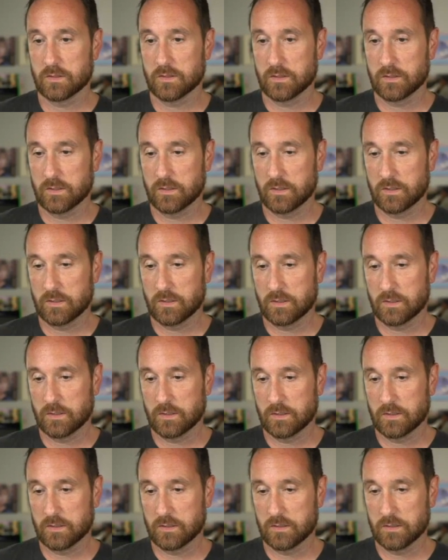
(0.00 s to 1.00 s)

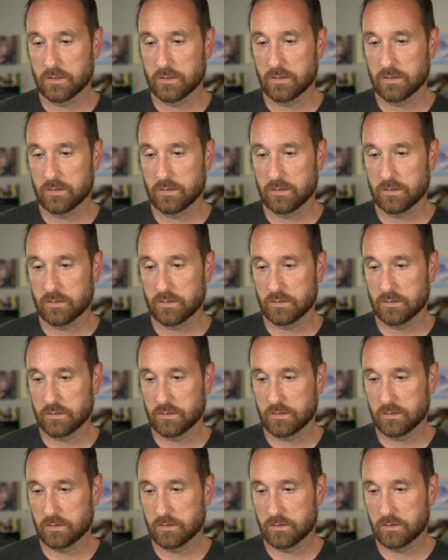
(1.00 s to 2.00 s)

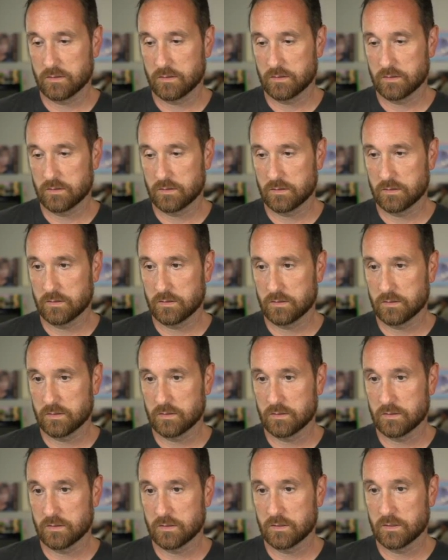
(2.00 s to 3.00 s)

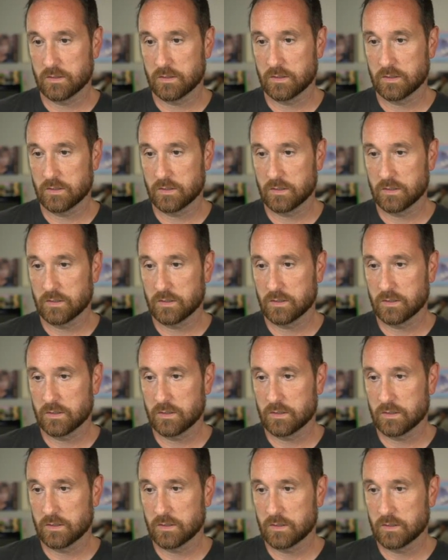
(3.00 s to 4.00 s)

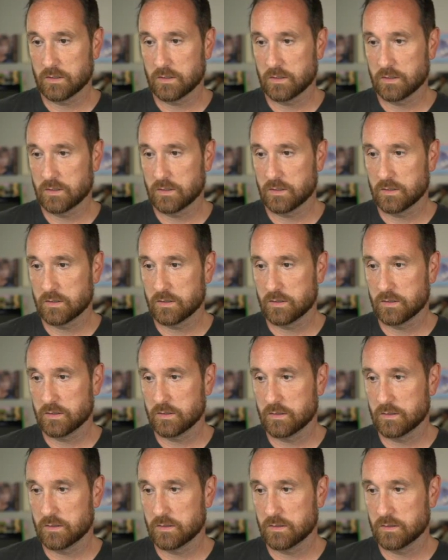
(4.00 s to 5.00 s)

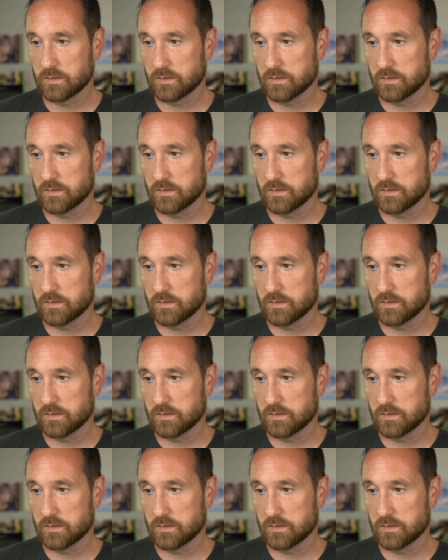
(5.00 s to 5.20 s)
This person isn't speaking.